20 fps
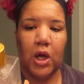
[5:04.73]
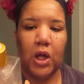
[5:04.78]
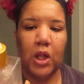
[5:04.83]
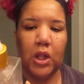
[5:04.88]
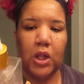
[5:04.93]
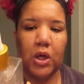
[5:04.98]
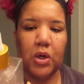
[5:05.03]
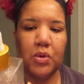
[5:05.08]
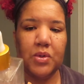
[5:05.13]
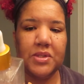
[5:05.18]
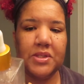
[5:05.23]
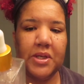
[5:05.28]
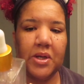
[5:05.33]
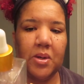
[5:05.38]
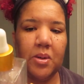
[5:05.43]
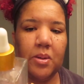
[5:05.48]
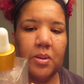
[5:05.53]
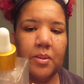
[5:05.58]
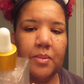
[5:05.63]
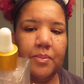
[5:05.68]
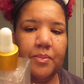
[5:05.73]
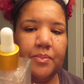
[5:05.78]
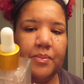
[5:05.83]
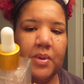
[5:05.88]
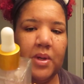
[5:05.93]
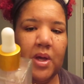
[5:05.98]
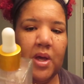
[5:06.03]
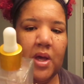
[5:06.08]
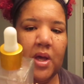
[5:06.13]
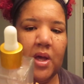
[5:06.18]
Glow Serum
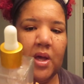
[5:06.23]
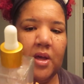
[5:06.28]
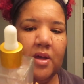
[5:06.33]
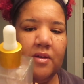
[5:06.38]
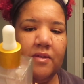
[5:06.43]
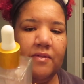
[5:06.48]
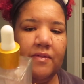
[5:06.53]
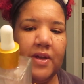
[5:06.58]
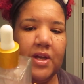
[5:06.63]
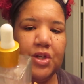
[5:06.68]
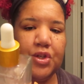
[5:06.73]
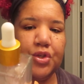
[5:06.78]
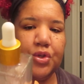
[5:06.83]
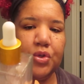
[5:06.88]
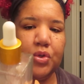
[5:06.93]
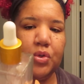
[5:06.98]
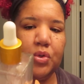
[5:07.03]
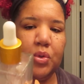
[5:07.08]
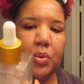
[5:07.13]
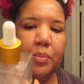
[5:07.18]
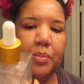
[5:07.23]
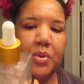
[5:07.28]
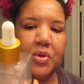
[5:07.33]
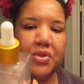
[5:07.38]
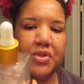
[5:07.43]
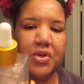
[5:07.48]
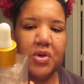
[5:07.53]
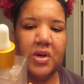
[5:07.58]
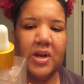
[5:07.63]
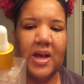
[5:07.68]
Facial
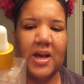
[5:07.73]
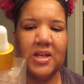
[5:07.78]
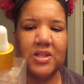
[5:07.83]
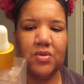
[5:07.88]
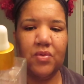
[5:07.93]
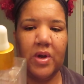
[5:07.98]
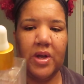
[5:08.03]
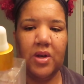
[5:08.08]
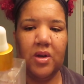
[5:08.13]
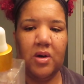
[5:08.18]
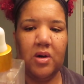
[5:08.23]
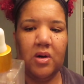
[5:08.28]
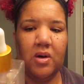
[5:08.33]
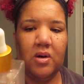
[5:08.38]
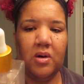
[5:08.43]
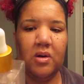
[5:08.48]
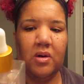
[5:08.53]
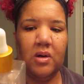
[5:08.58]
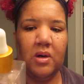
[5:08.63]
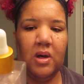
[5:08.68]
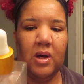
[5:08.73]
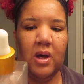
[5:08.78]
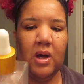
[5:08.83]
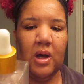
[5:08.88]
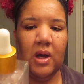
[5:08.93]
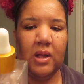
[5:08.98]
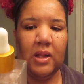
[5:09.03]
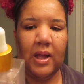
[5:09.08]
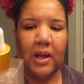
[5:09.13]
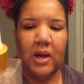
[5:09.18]
Booster, and it has retinol,
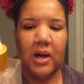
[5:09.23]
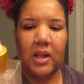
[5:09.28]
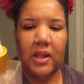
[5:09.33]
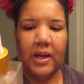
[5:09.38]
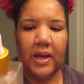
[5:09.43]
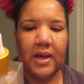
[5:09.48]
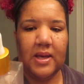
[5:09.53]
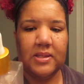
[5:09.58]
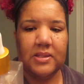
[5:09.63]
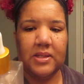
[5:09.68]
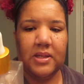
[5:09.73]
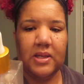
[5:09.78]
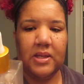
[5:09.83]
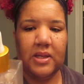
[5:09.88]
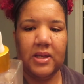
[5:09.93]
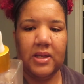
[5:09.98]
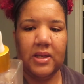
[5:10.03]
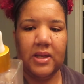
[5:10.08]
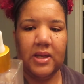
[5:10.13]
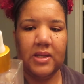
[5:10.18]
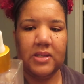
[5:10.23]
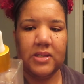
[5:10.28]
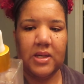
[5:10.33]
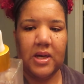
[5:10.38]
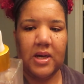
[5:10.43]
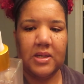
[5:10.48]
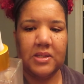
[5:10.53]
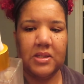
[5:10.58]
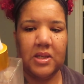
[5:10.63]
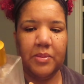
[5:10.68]
glycolic acid, and
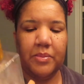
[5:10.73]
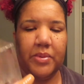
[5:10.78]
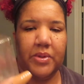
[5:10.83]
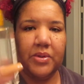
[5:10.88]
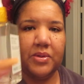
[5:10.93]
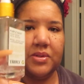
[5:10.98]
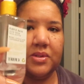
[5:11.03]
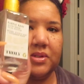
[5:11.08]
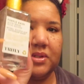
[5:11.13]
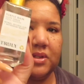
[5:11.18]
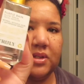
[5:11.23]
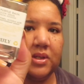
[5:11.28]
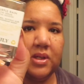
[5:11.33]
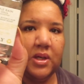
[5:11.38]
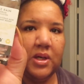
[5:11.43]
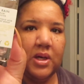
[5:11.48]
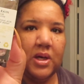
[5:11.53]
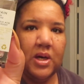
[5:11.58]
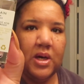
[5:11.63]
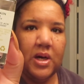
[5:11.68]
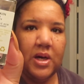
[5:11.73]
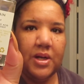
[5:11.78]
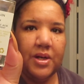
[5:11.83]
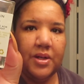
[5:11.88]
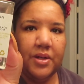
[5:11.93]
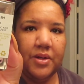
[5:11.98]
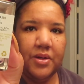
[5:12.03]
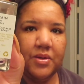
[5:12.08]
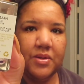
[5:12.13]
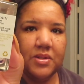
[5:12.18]
antioxidant boost. I do
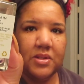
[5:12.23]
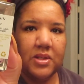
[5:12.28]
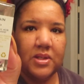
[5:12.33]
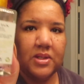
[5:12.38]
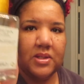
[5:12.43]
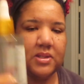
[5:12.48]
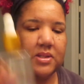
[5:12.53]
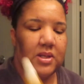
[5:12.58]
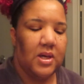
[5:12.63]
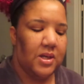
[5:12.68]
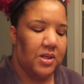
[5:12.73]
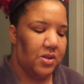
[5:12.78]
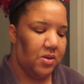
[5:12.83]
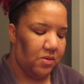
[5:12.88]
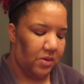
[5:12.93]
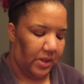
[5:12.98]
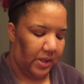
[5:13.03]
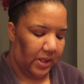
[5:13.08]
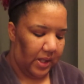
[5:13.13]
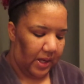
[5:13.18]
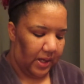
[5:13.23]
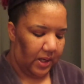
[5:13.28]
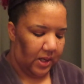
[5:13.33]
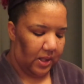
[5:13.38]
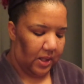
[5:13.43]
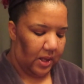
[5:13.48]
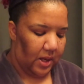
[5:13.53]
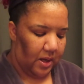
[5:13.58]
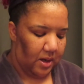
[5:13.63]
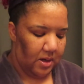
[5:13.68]
use this. I do really like it a
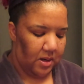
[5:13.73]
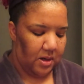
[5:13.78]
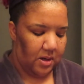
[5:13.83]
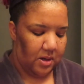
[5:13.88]
lot.